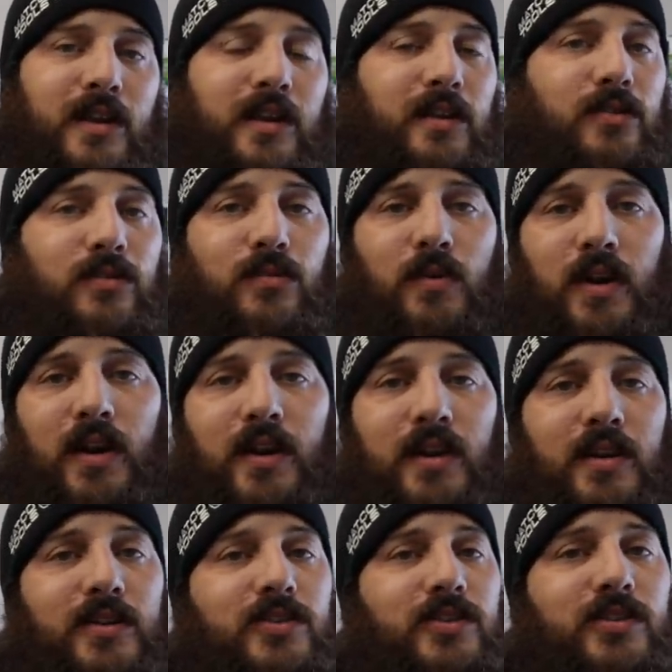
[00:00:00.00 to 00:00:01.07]
Either
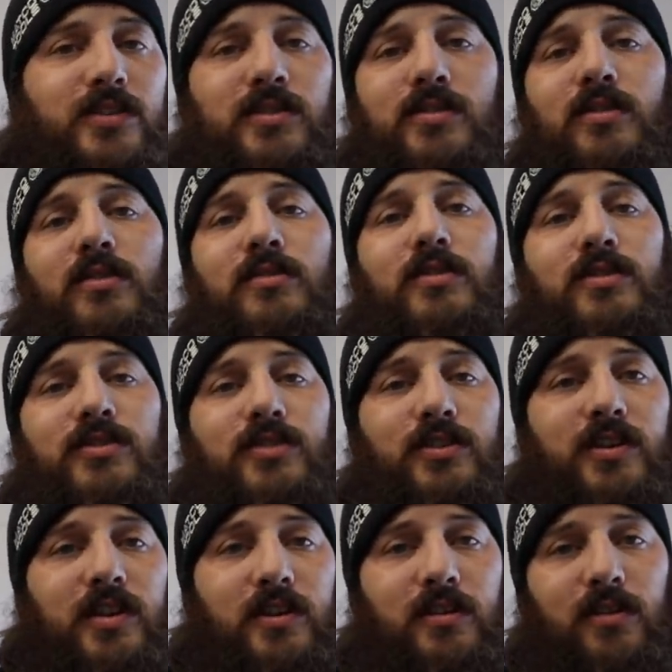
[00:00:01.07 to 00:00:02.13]
way, just as long as you're
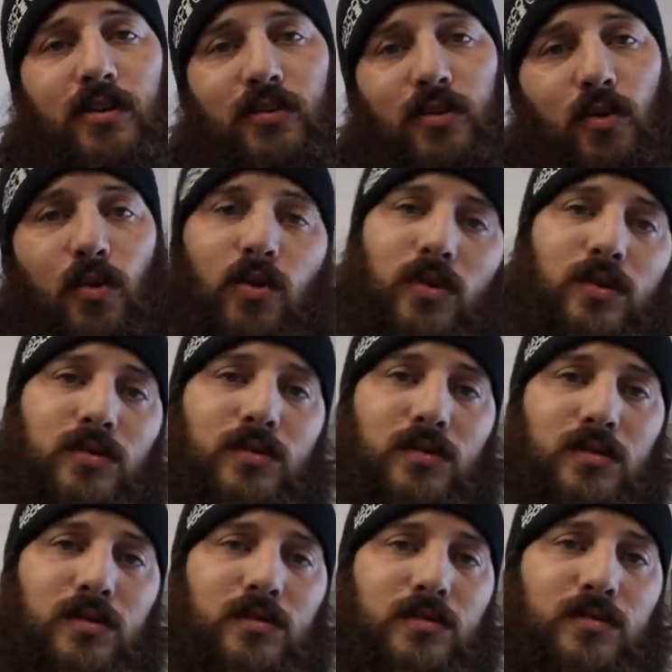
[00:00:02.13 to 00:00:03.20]
getting all the
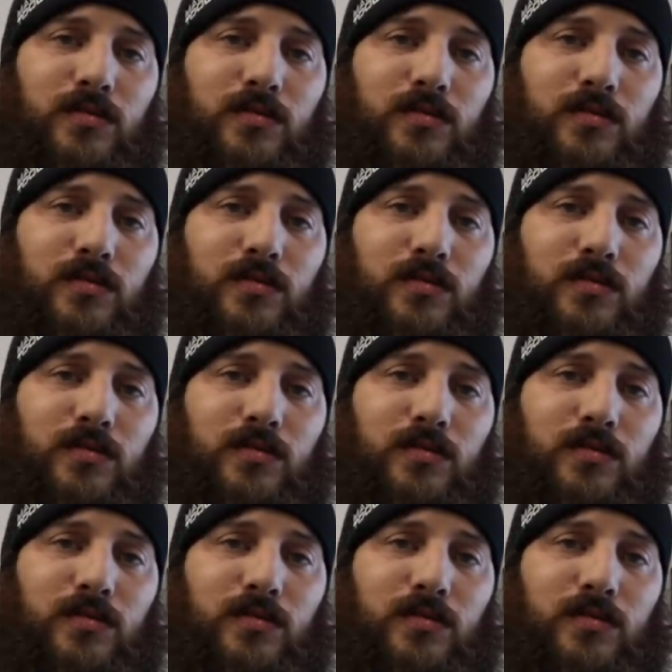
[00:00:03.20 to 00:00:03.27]
oil,